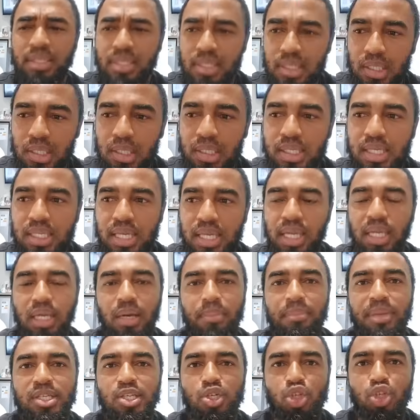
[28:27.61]
He's still selling a
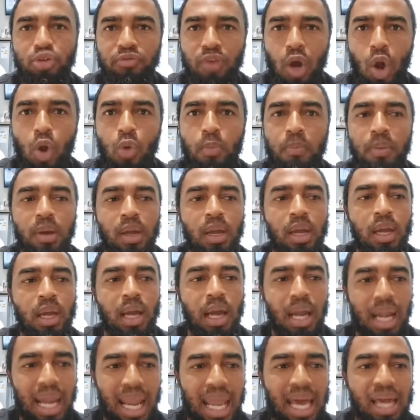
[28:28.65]
message of hope,
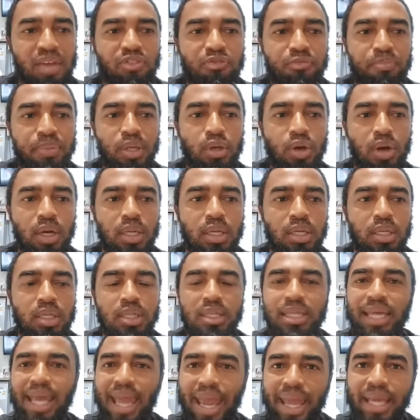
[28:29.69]
life beyond
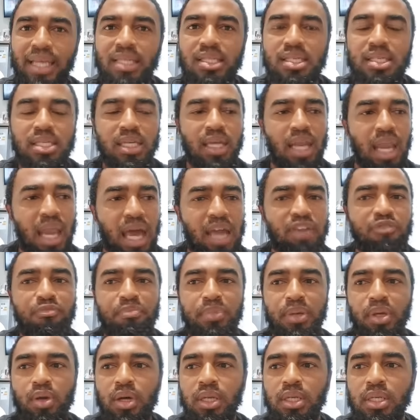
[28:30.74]
the ANC, life
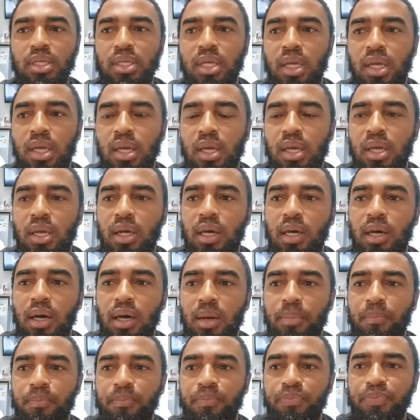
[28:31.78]
beyond
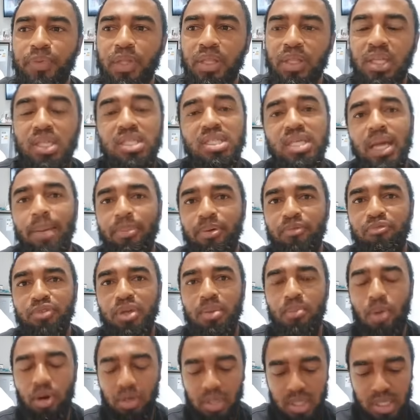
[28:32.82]
um, this type of
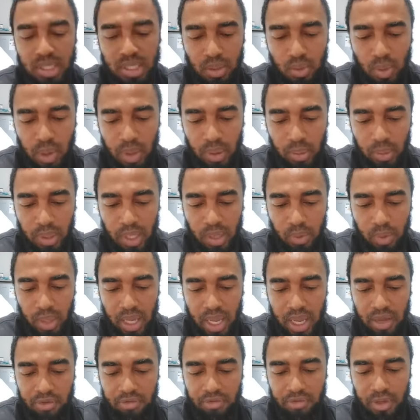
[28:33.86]
democracy that we
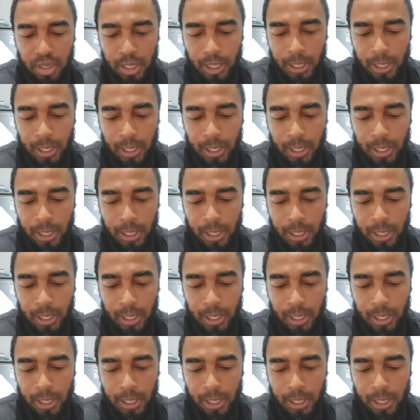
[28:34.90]
have.